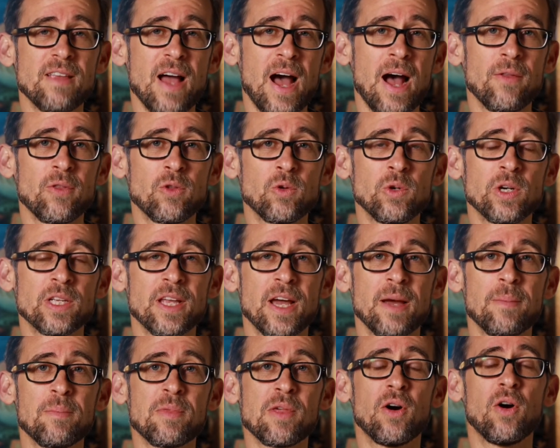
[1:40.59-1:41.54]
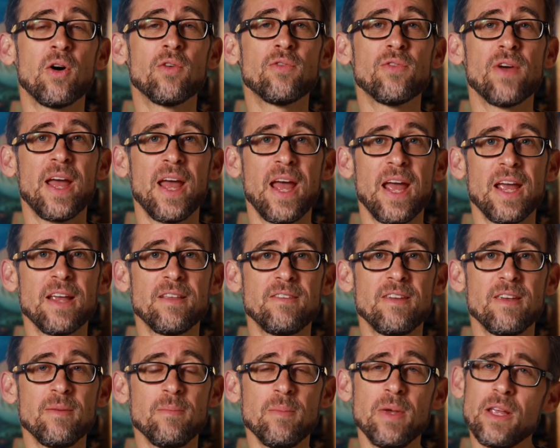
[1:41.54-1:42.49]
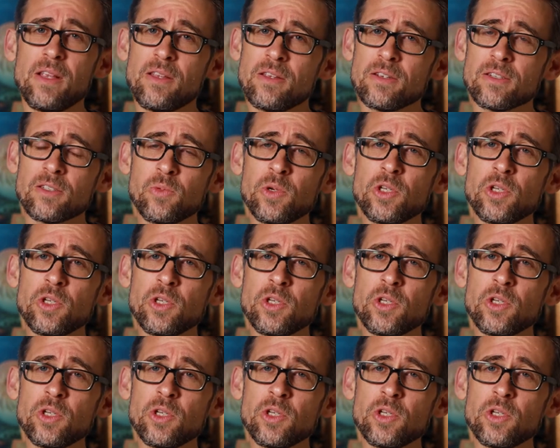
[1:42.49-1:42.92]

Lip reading: down to a depth of 80 meters,